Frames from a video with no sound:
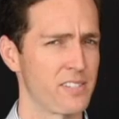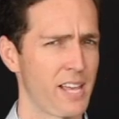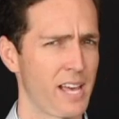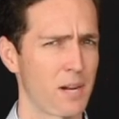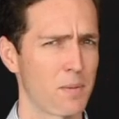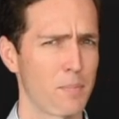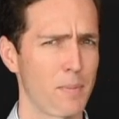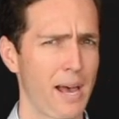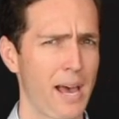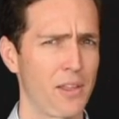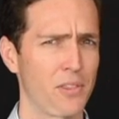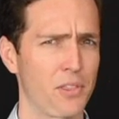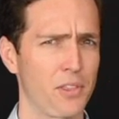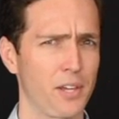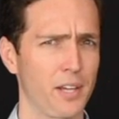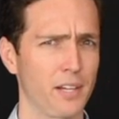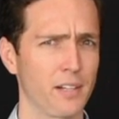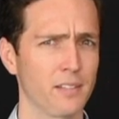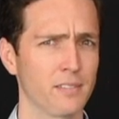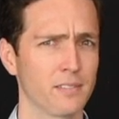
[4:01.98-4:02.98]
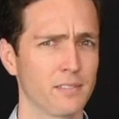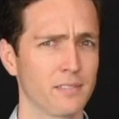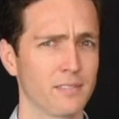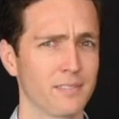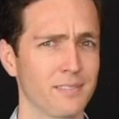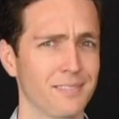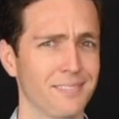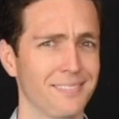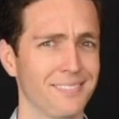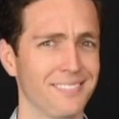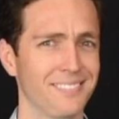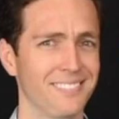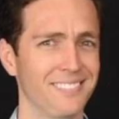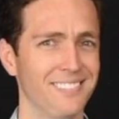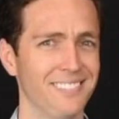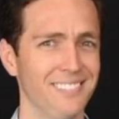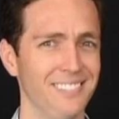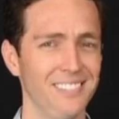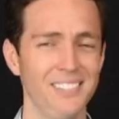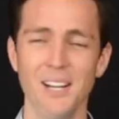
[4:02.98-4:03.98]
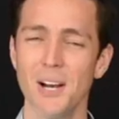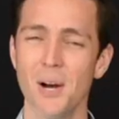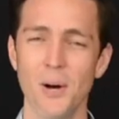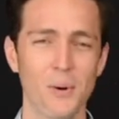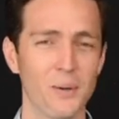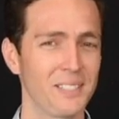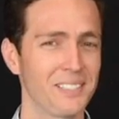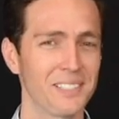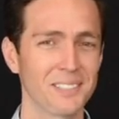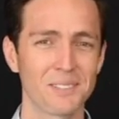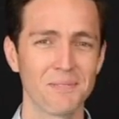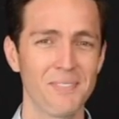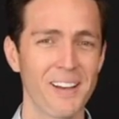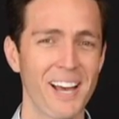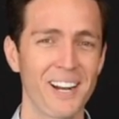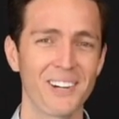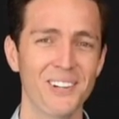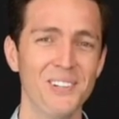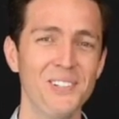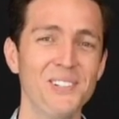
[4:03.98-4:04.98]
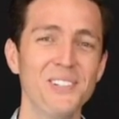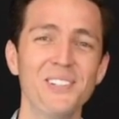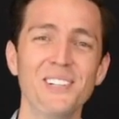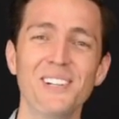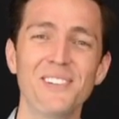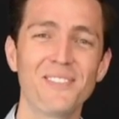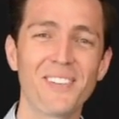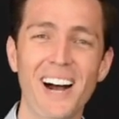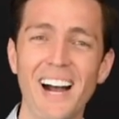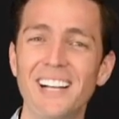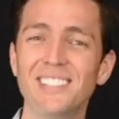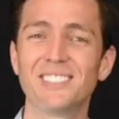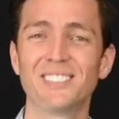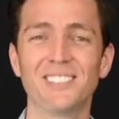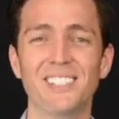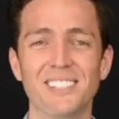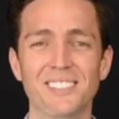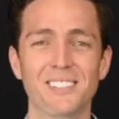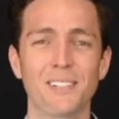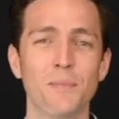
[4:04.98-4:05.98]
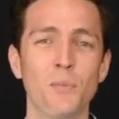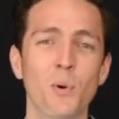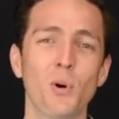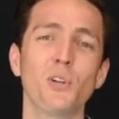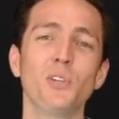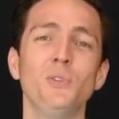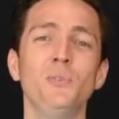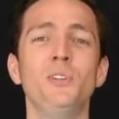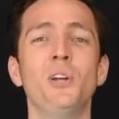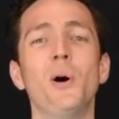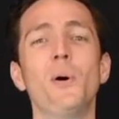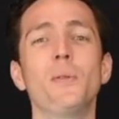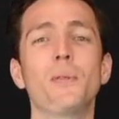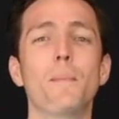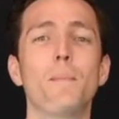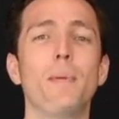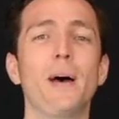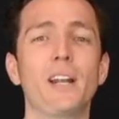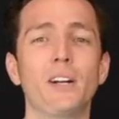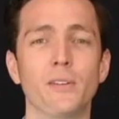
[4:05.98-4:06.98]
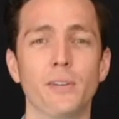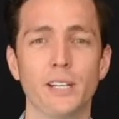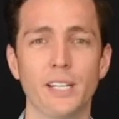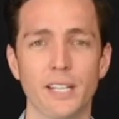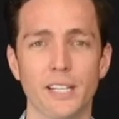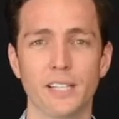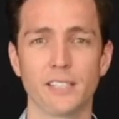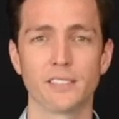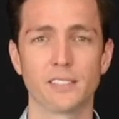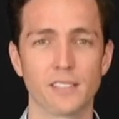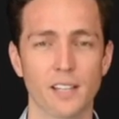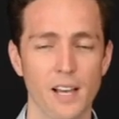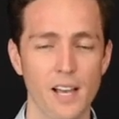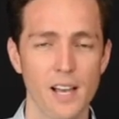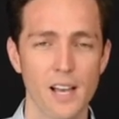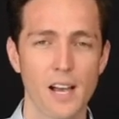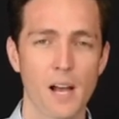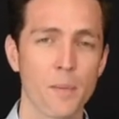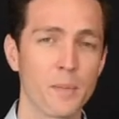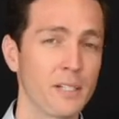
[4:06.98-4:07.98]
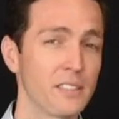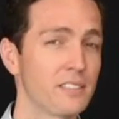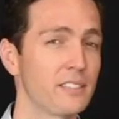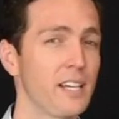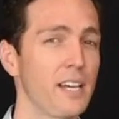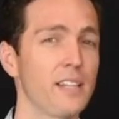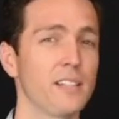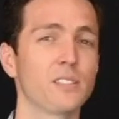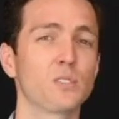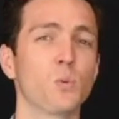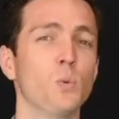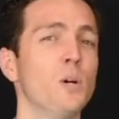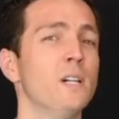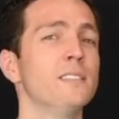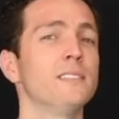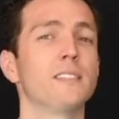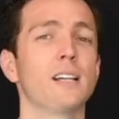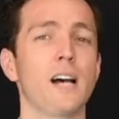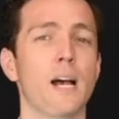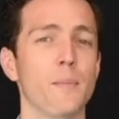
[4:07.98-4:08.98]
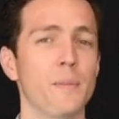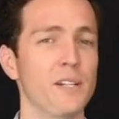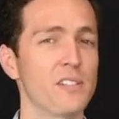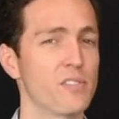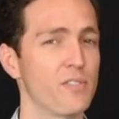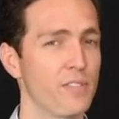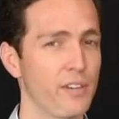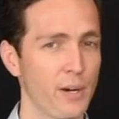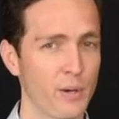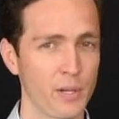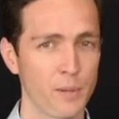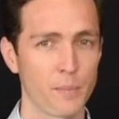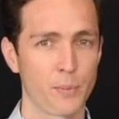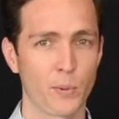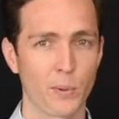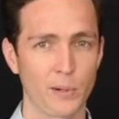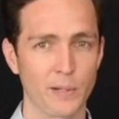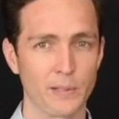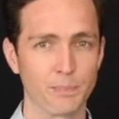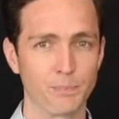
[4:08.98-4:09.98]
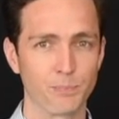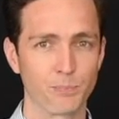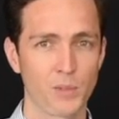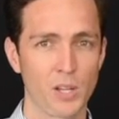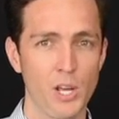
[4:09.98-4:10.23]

that a bad thing? No, it doesn't matter who your advisor is. The more you know, the better it is. I'm going to say this one time, and it's very important.